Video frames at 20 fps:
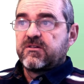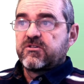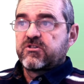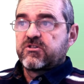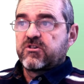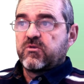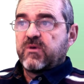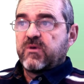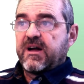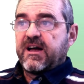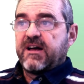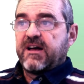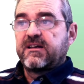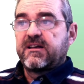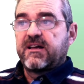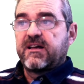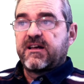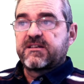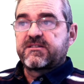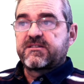So
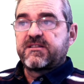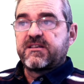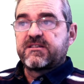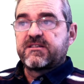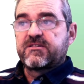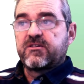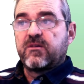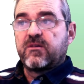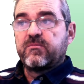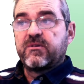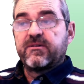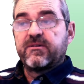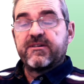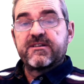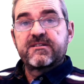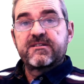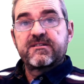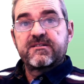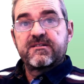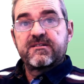as this number
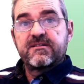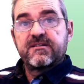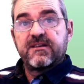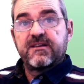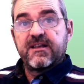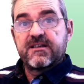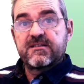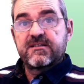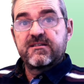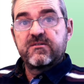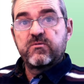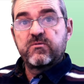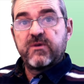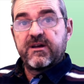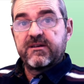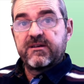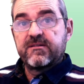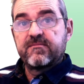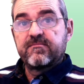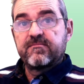is less than
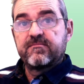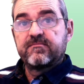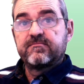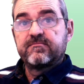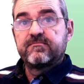1,